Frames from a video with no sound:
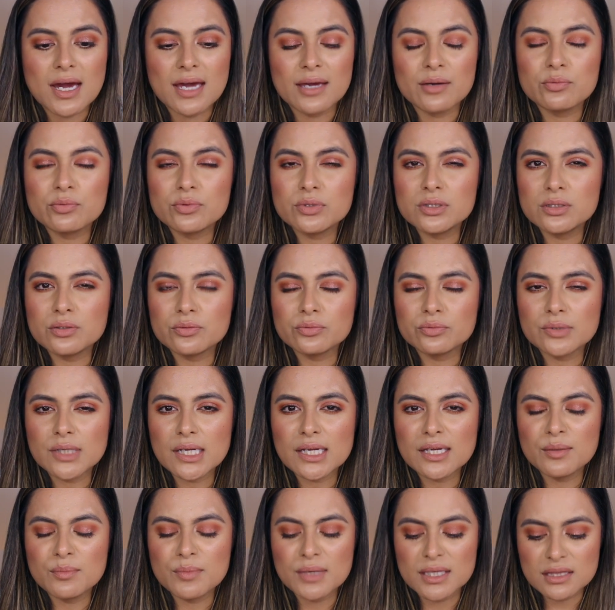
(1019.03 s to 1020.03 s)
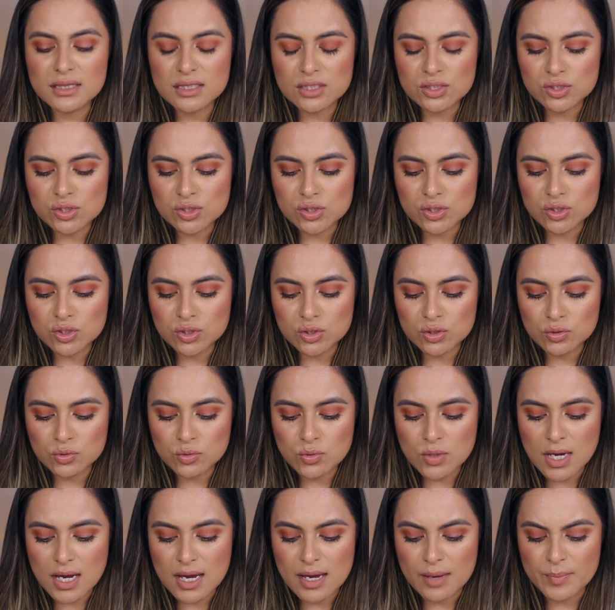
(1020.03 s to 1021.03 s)
I would recommend this
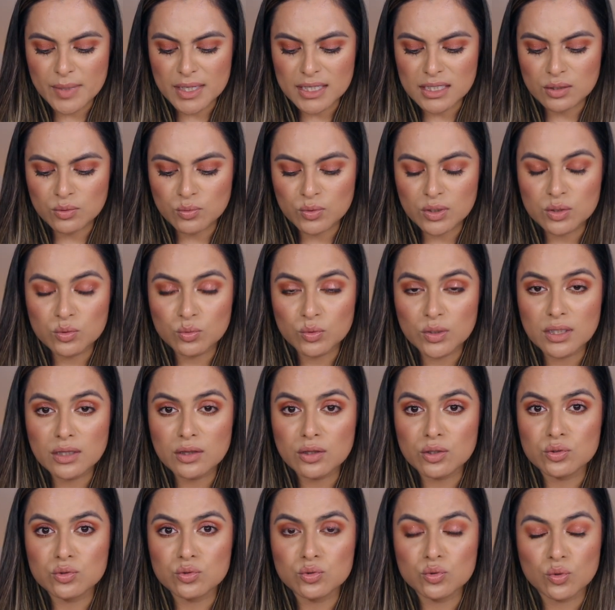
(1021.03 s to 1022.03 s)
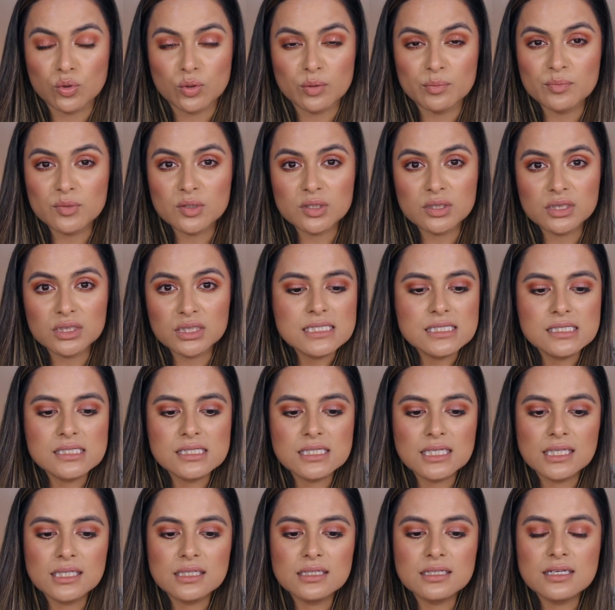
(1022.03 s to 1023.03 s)
to anyone with normal
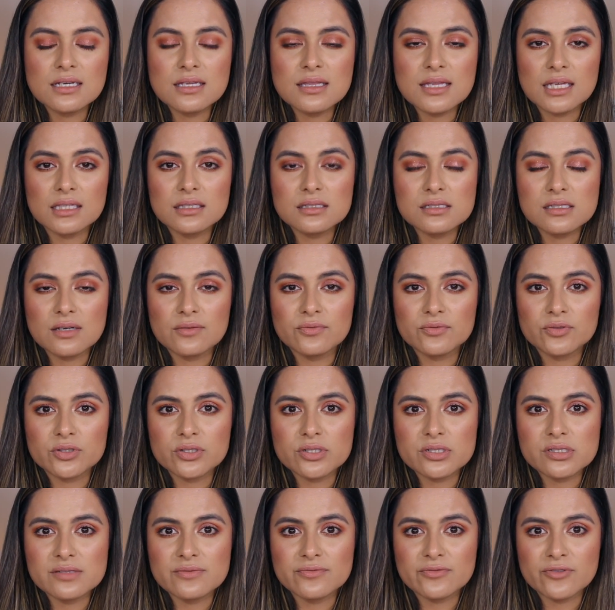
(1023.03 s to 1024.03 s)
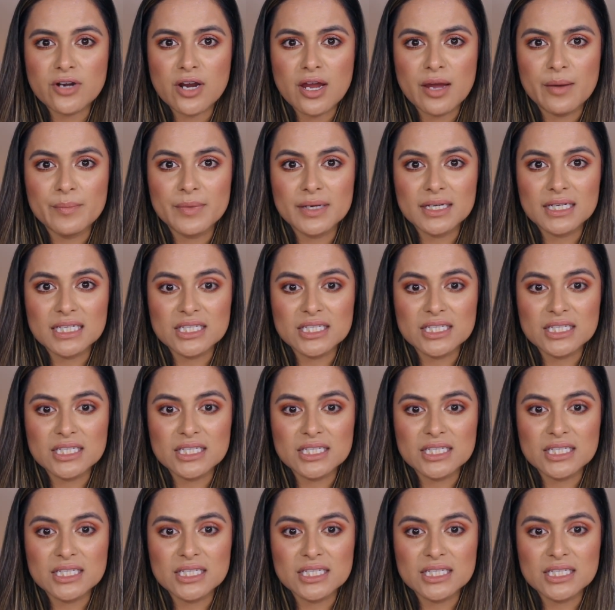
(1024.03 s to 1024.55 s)
skin that suffers from